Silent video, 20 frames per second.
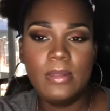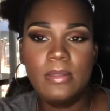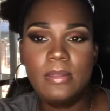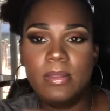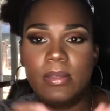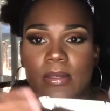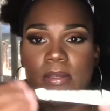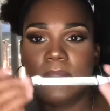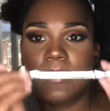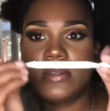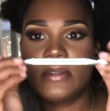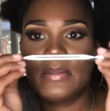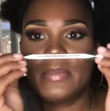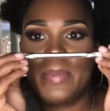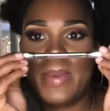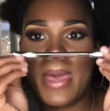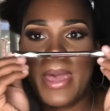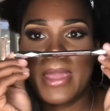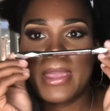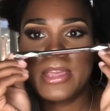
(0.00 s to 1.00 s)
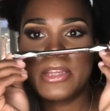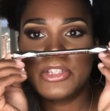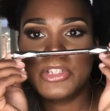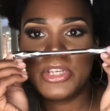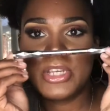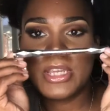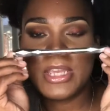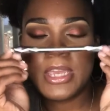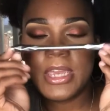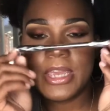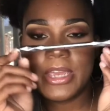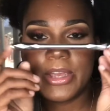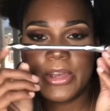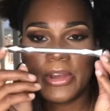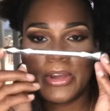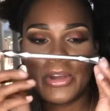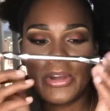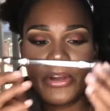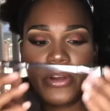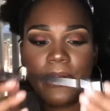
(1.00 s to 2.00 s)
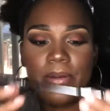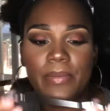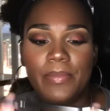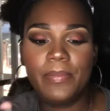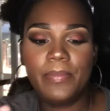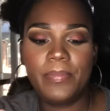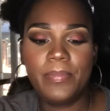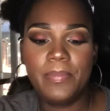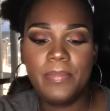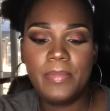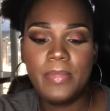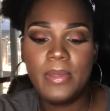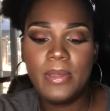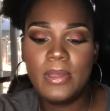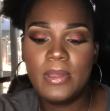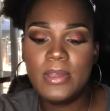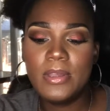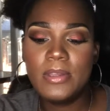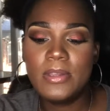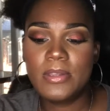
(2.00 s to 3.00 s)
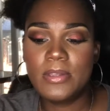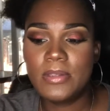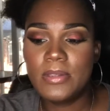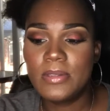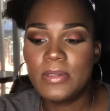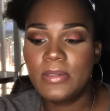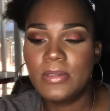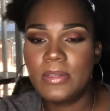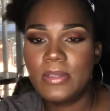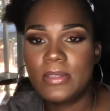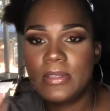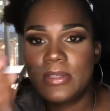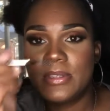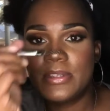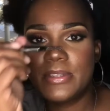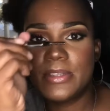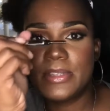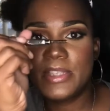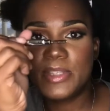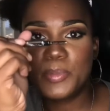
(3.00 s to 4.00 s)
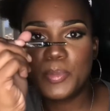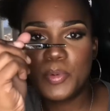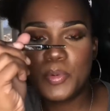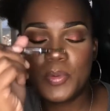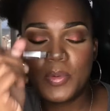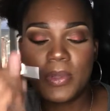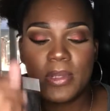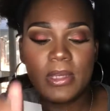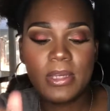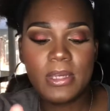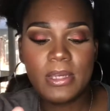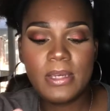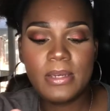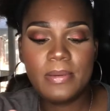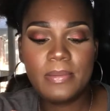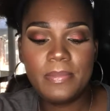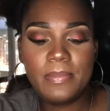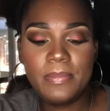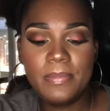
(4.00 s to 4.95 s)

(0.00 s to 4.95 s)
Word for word: This is the packaging here. This is the spoolie,